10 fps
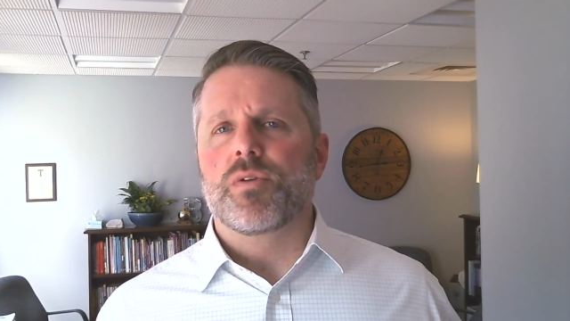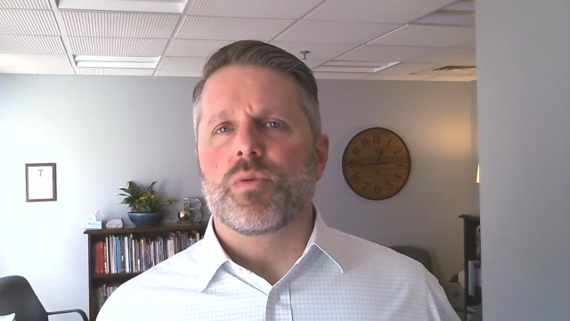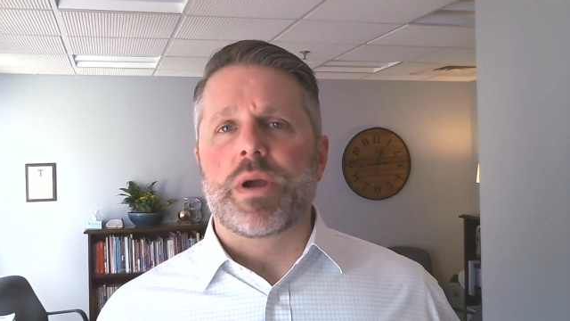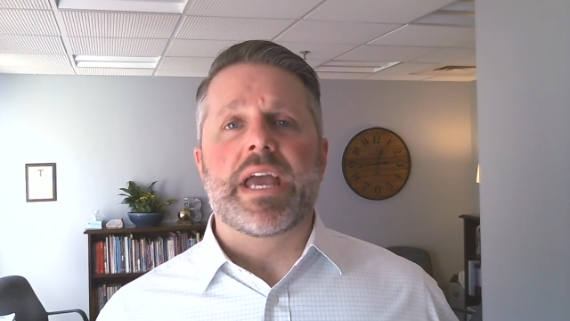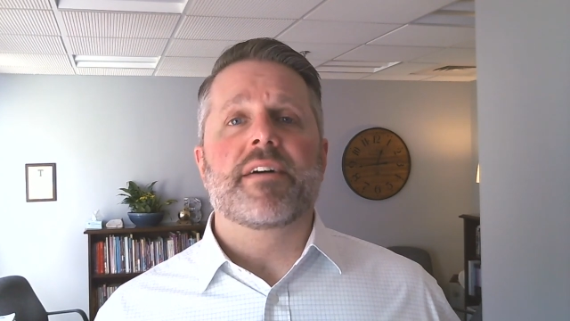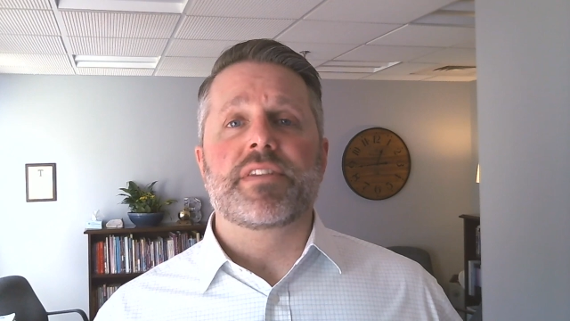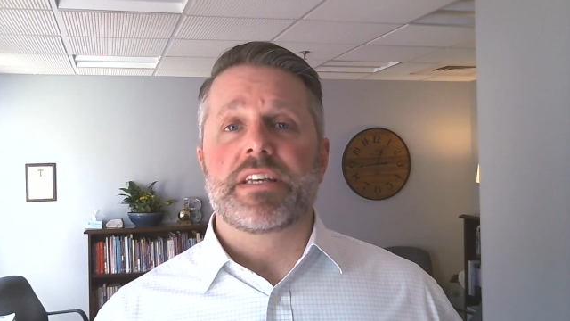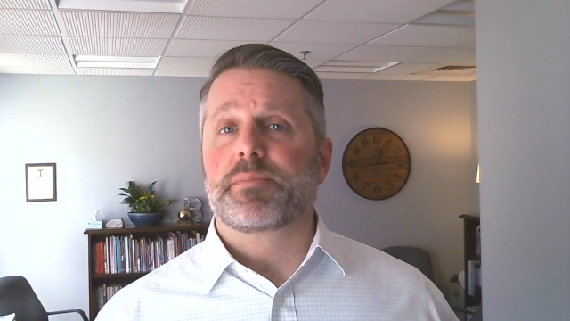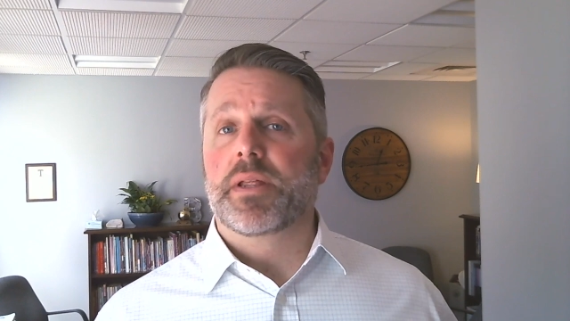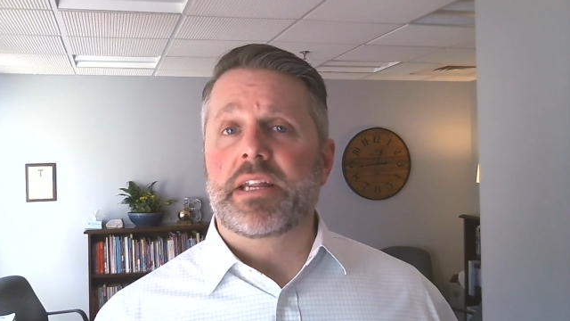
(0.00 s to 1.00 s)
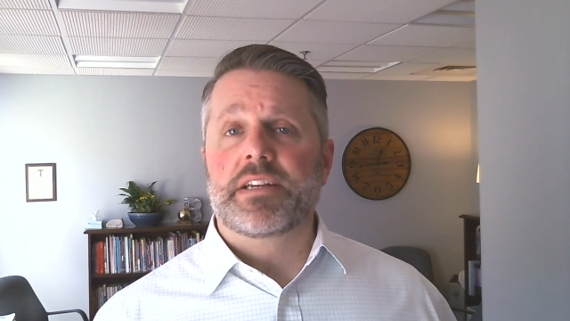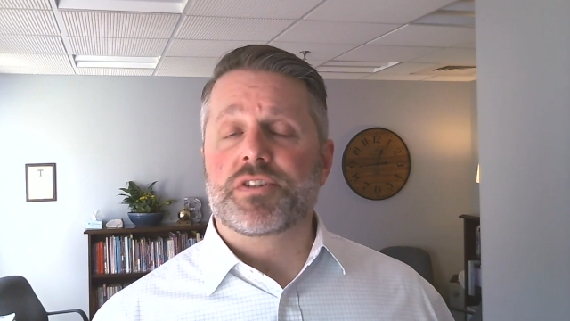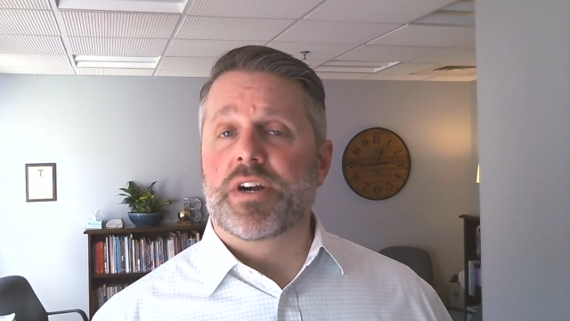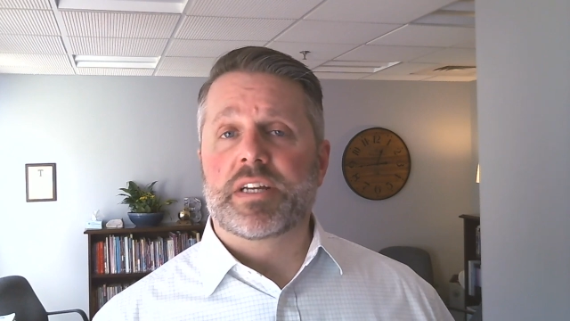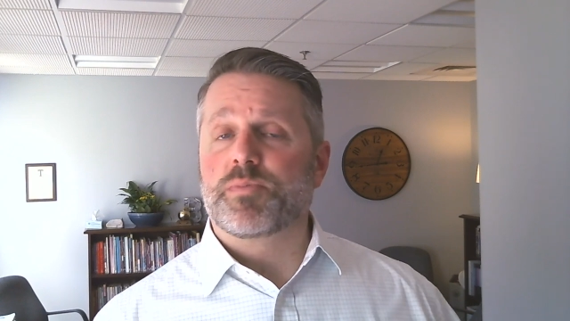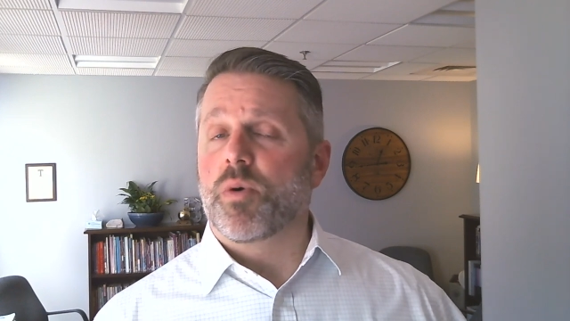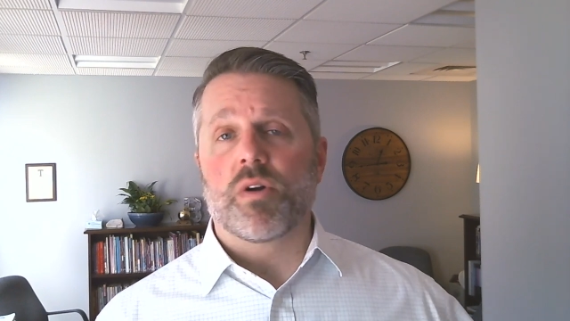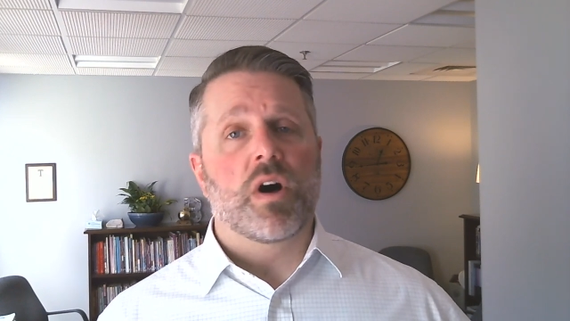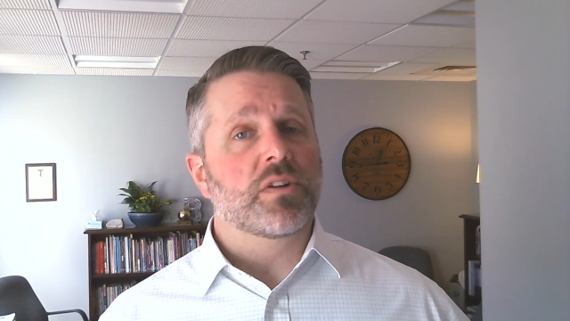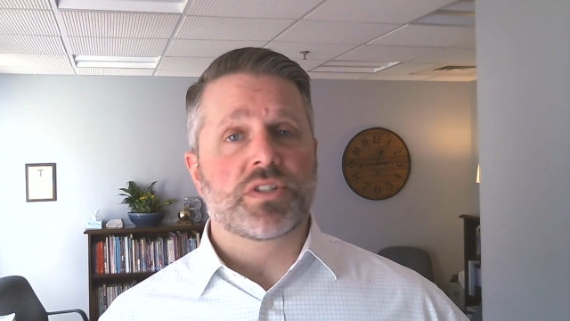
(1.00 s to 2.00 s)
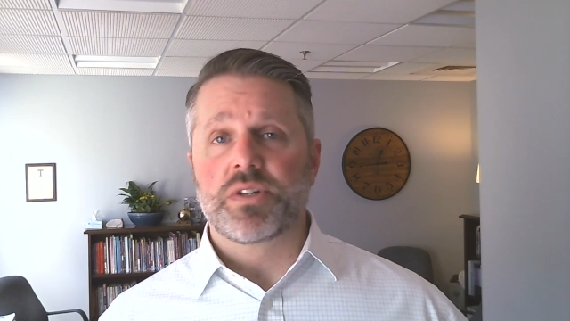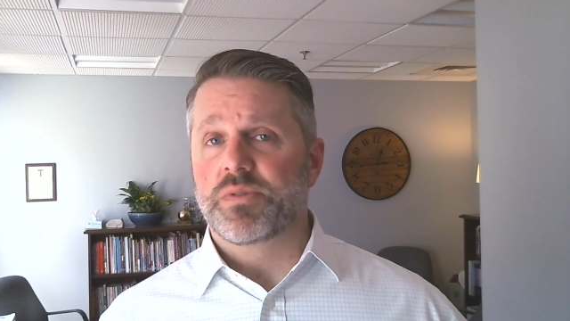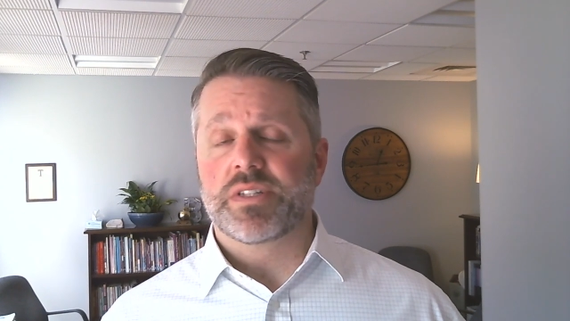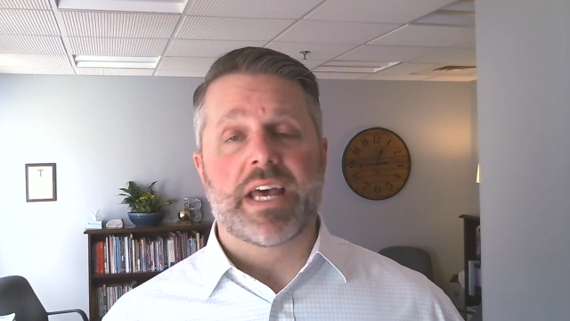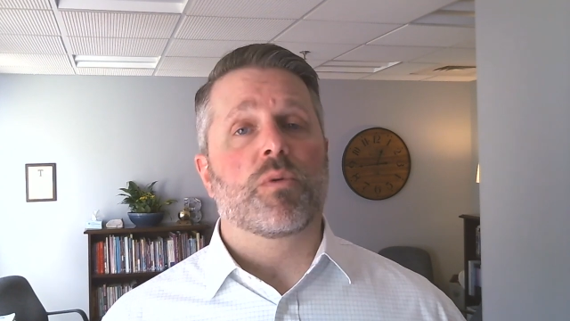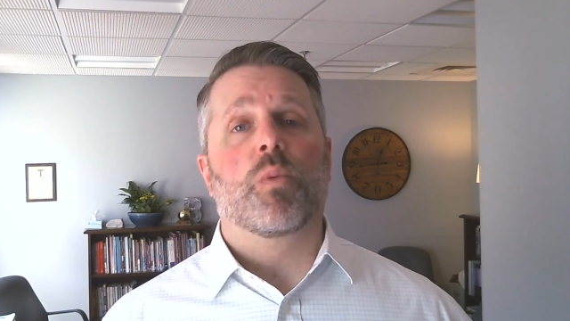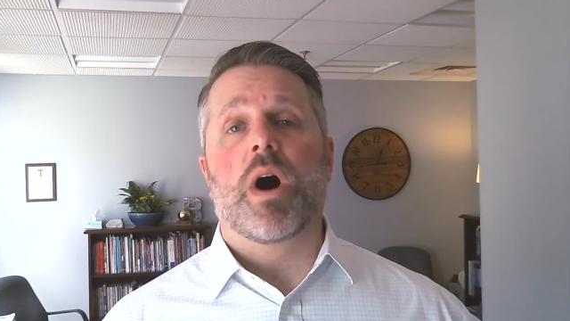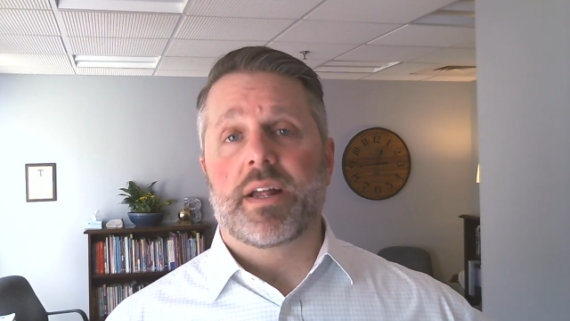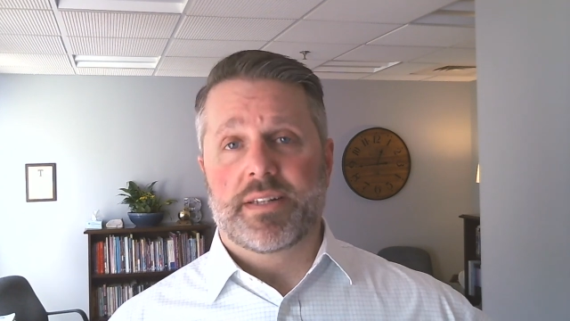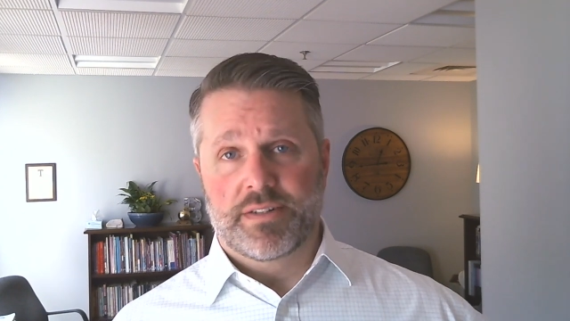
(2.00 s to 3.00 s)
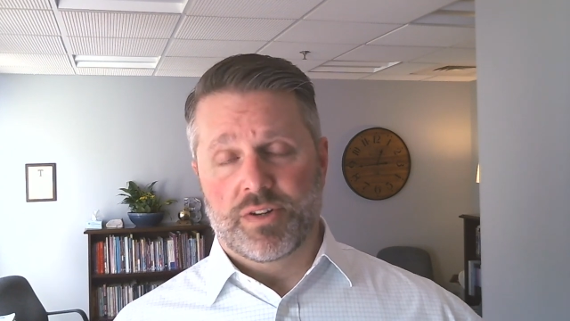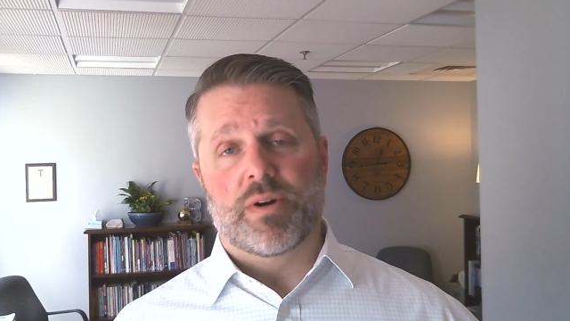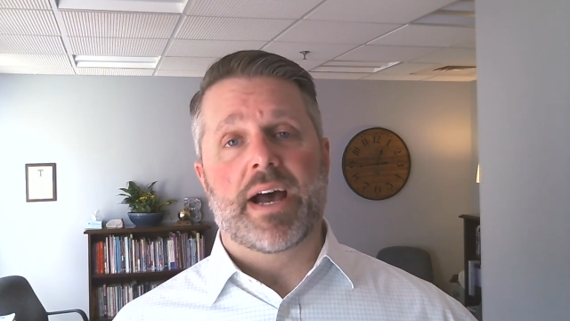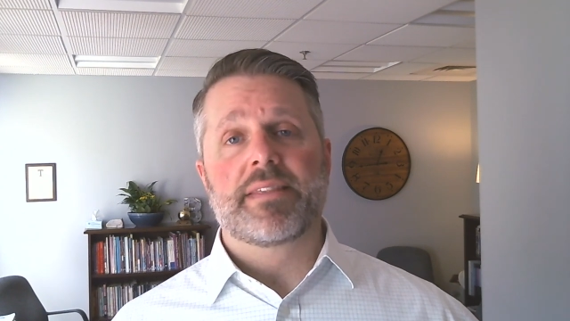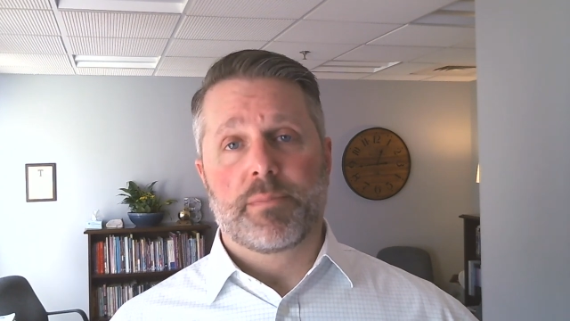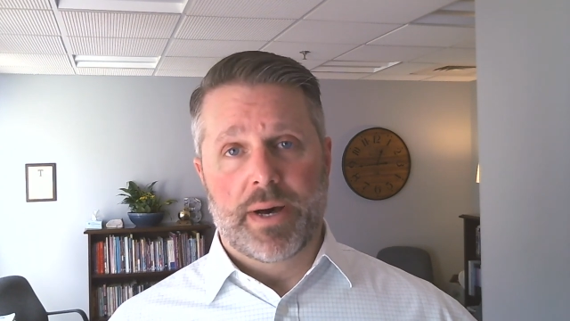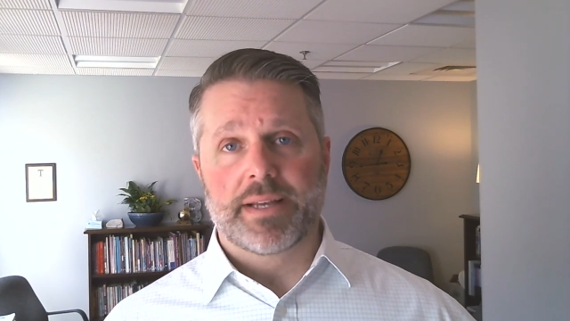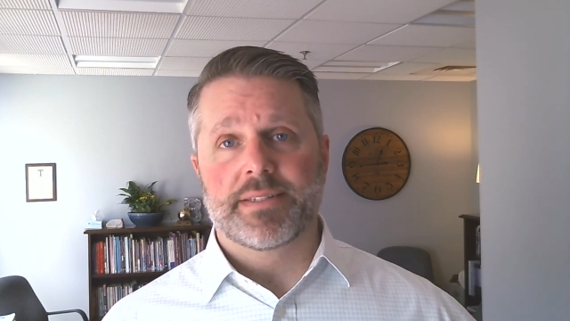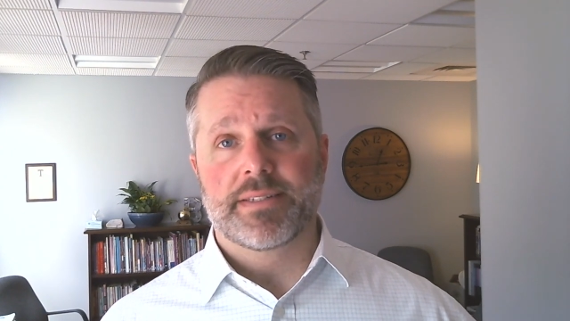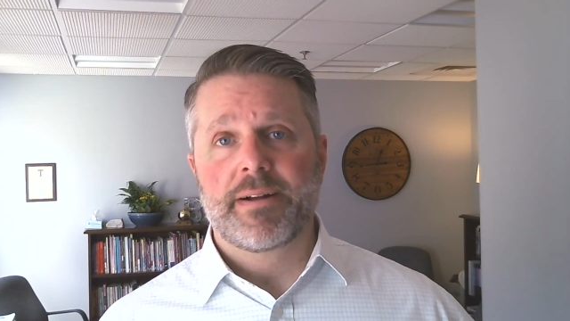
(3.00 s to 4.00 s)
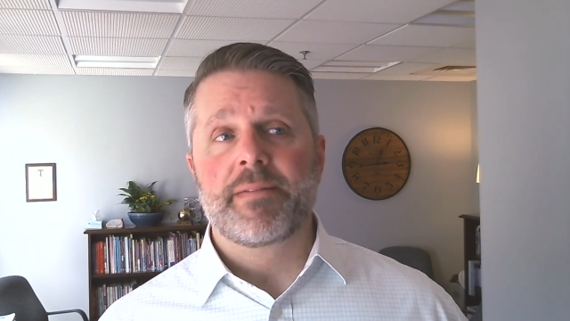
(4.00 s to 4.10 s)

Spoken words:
We have the ability to transport all students that want to ride the bus